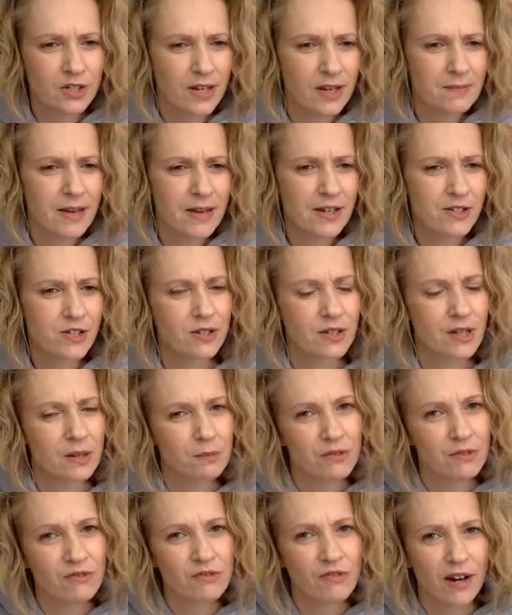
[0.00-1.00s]
I imagine, can
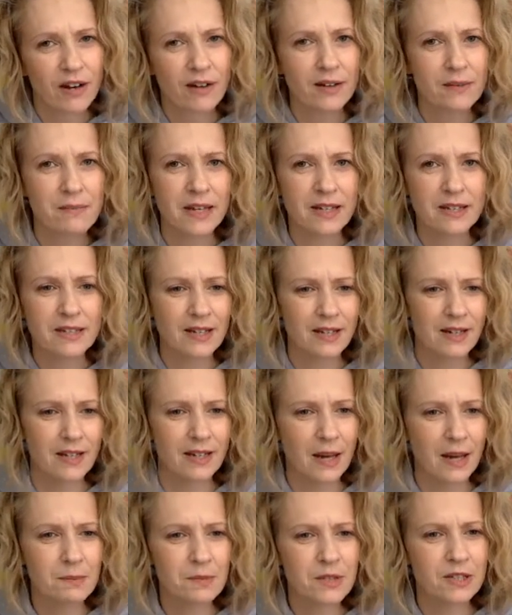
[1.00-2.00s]
be very
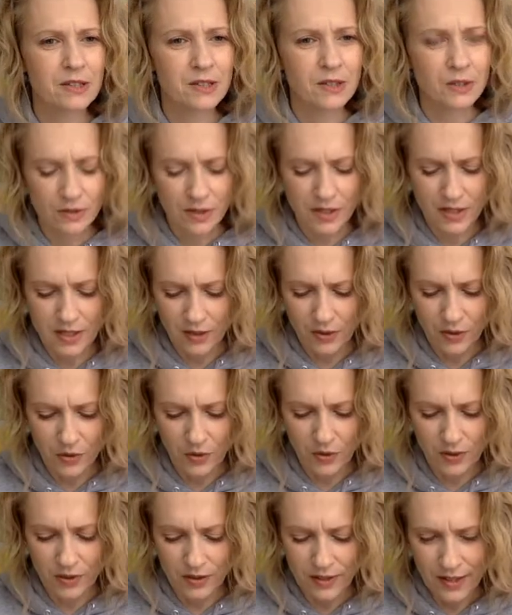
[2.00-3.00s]
meditating. Absolutely,
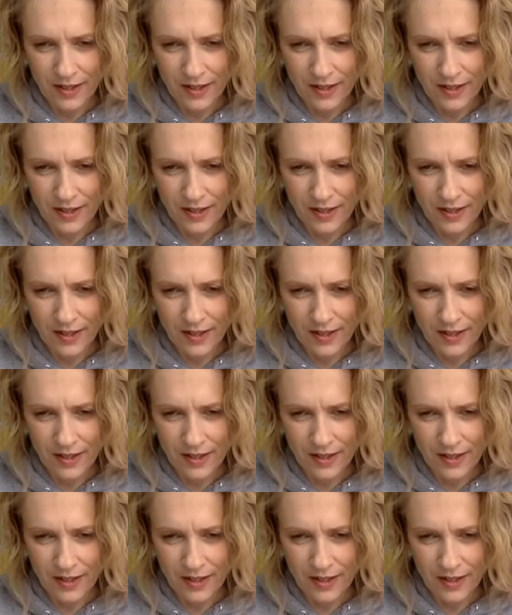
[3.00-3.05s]
Nicole.